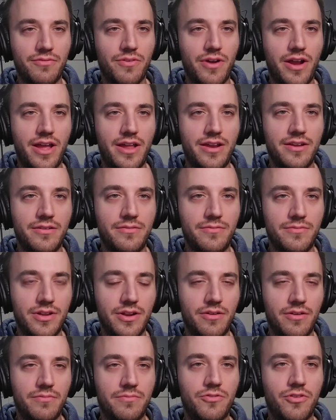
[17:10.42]
read, and
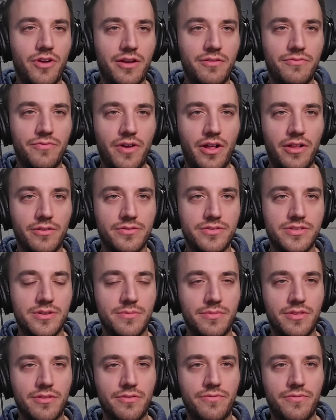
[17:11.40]
try and follow
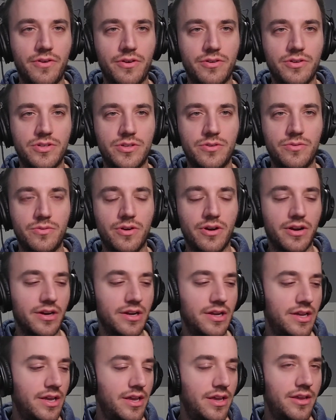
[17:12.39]
some of the folks who are
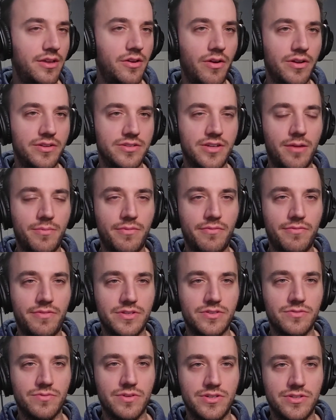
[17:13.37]
on top of
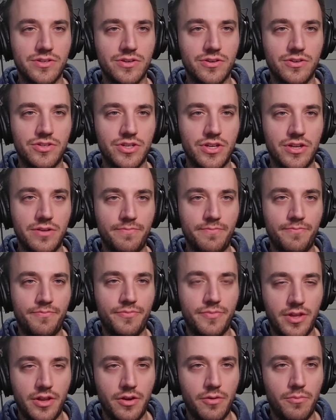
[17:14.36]
this research and
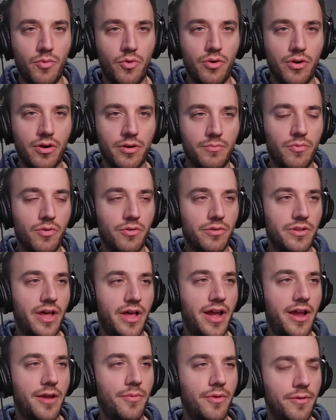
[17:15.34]
more
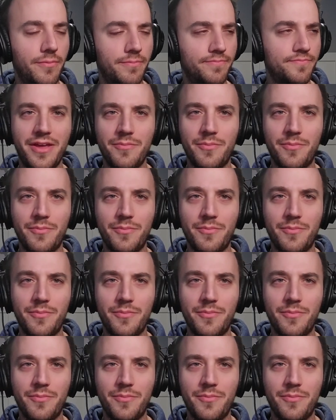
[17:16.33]
reliable.